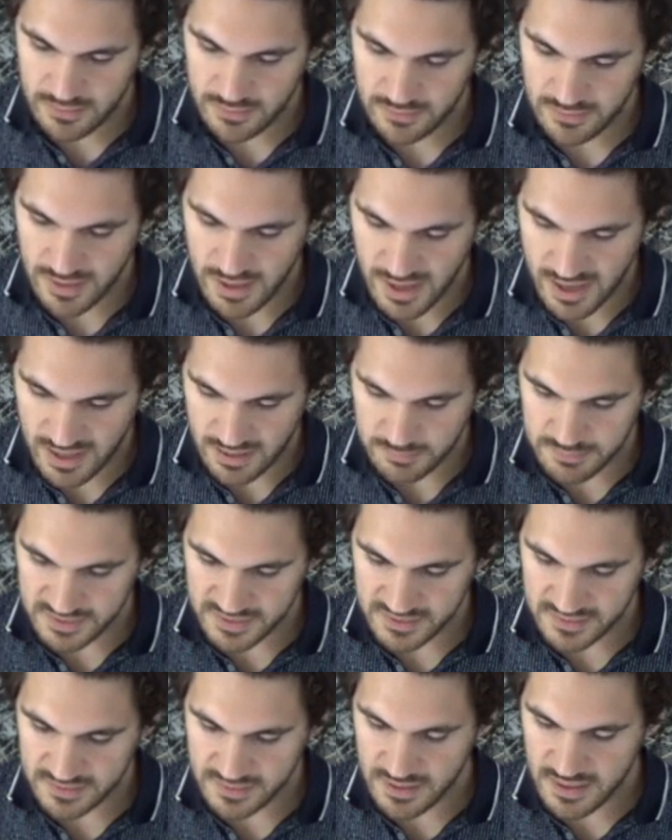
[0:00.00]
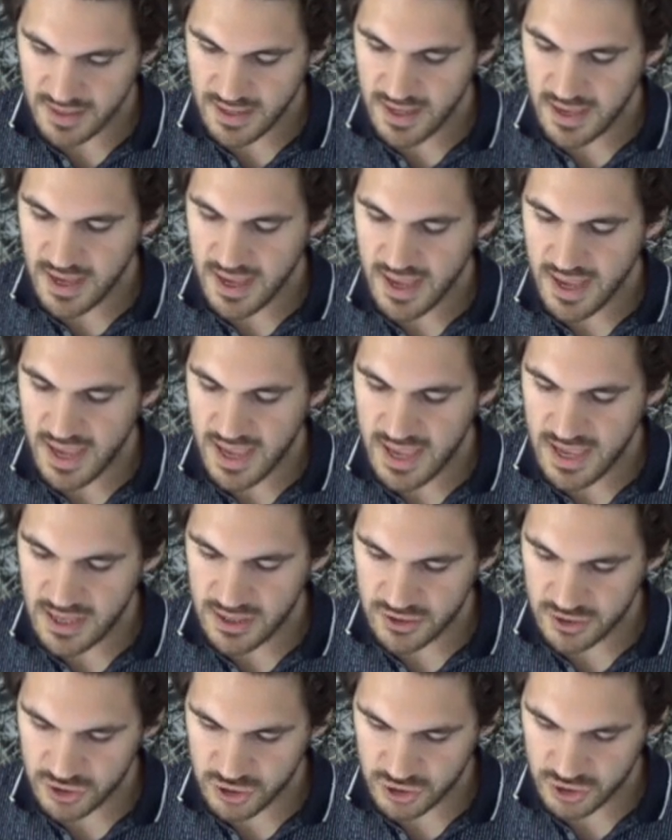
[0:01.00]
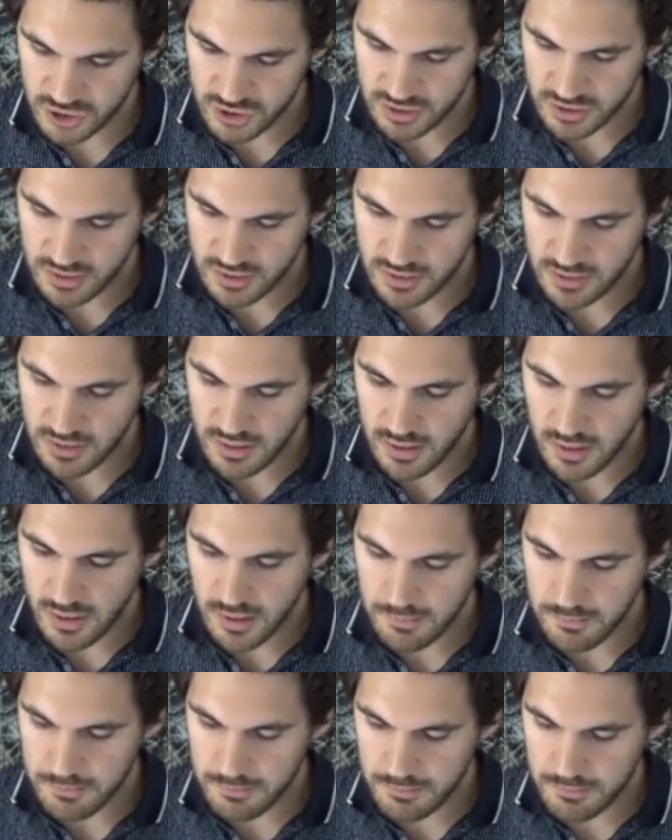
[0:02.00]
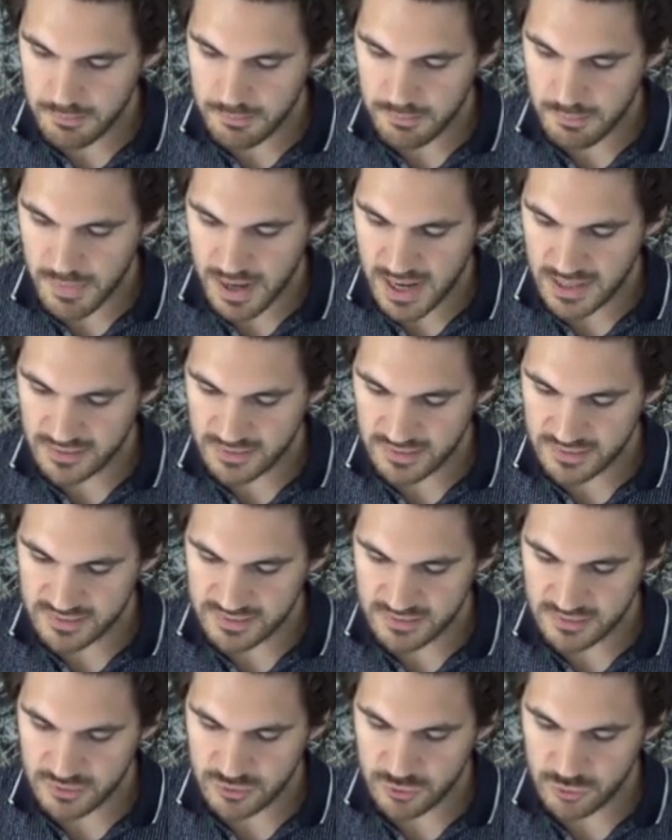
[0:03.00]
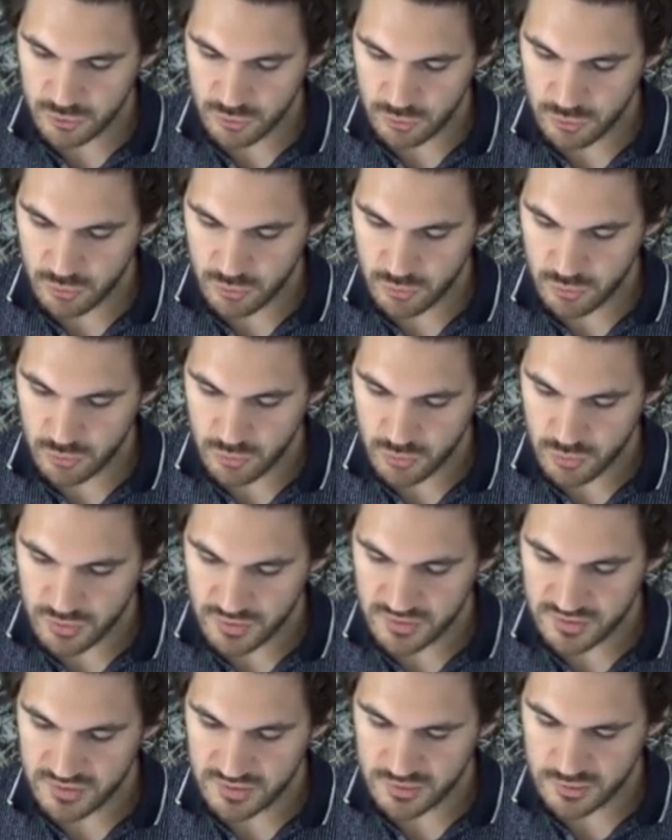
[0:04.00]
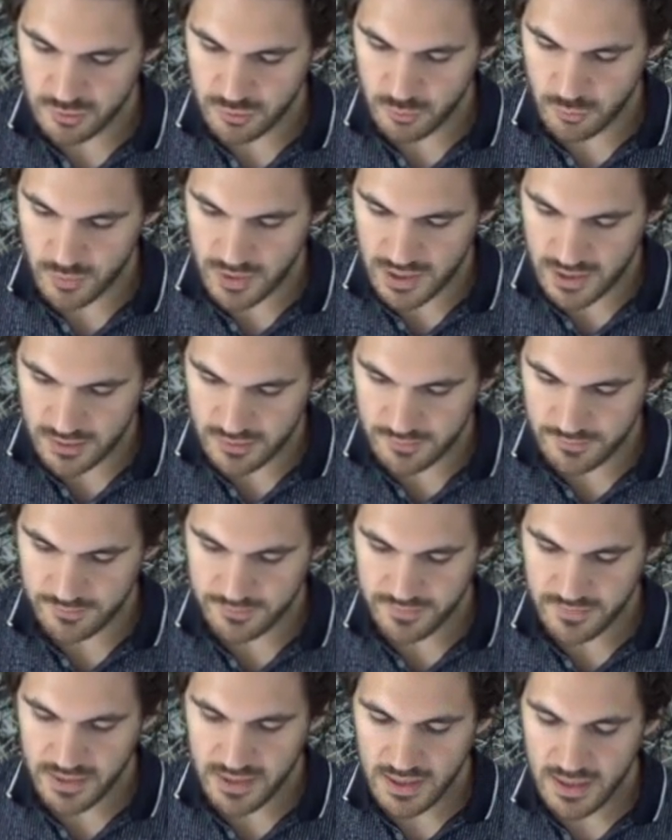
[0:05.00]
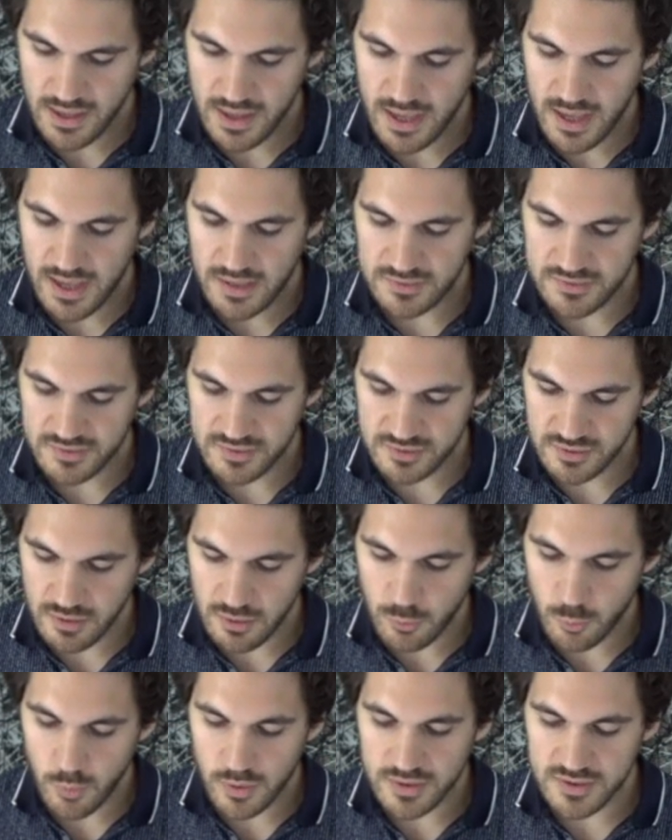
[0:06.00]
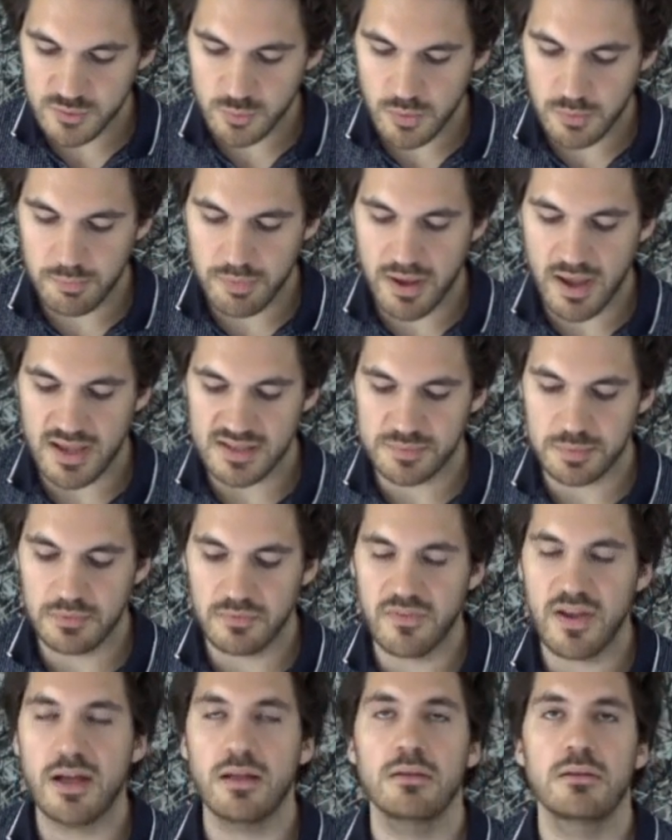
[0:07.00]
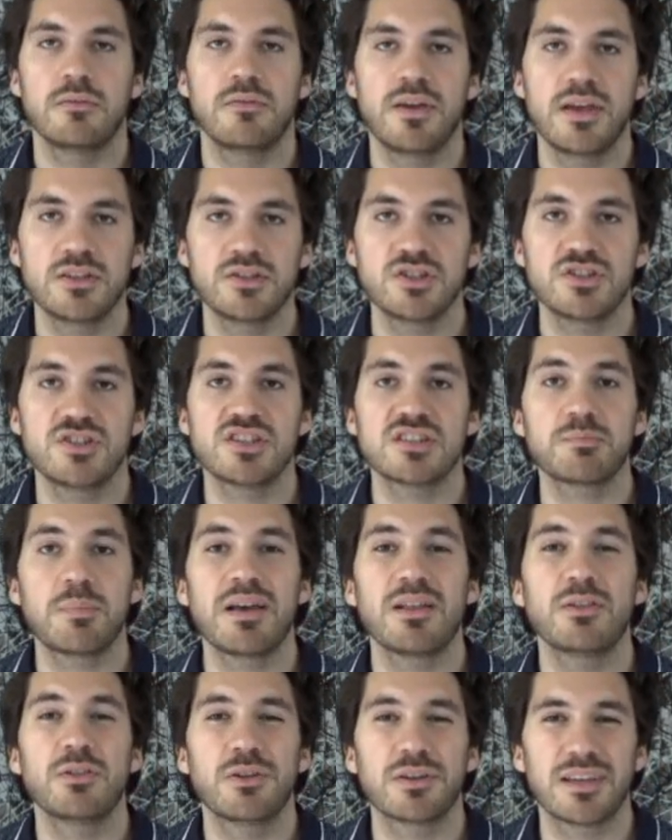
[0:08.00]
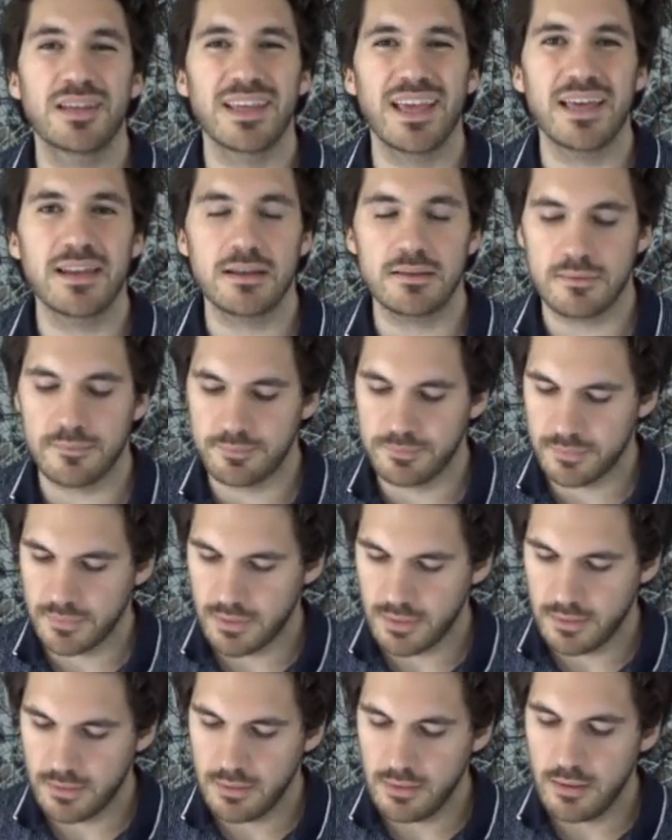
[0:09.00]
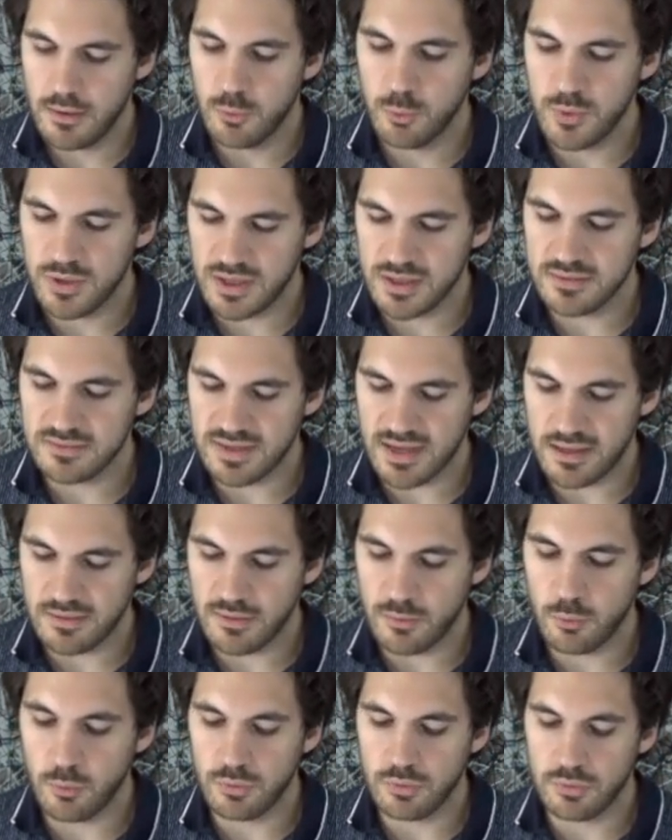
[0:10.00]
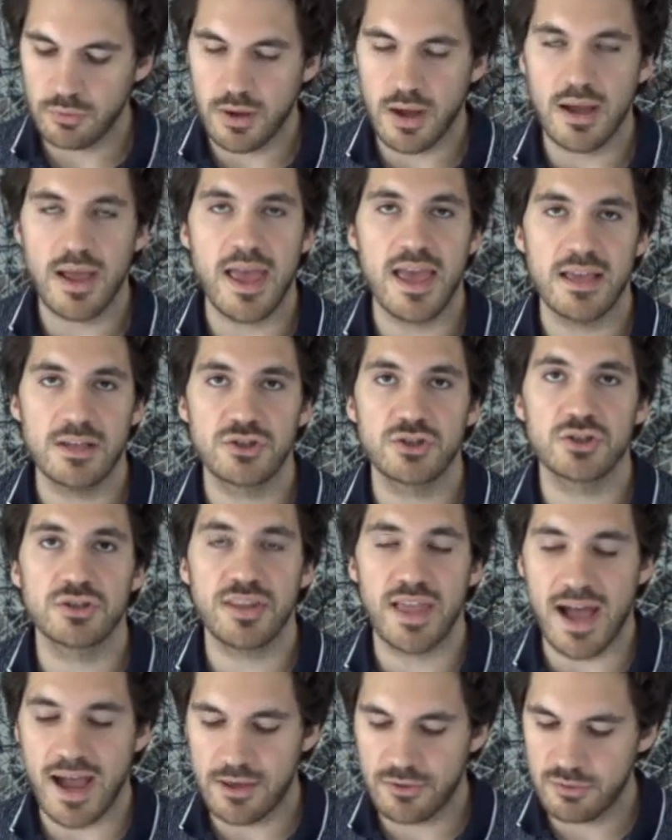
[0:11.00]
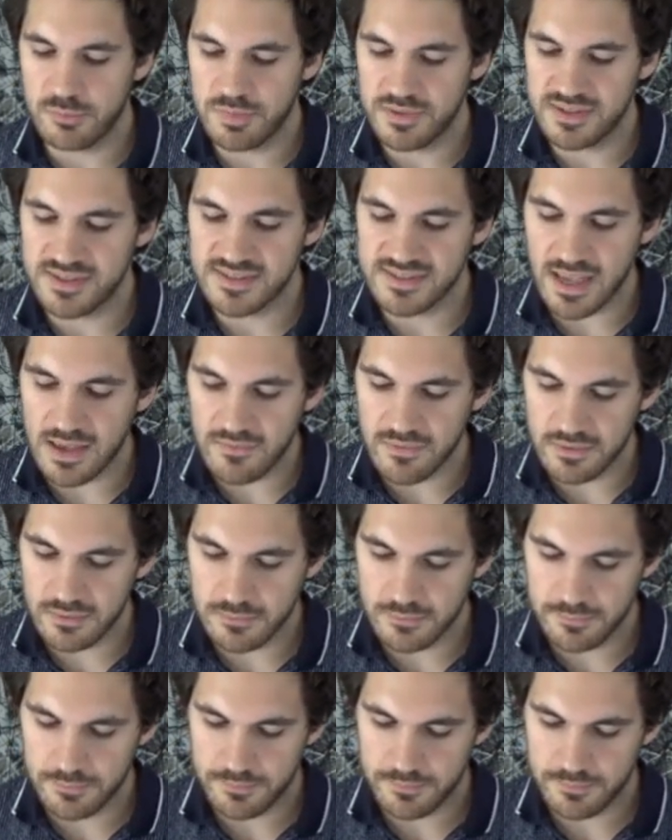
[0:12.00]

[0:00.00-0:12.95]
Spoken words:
times h minus 2 squared. And so what is one possible value of h? Just by looking at it, we can tell that h could either be 7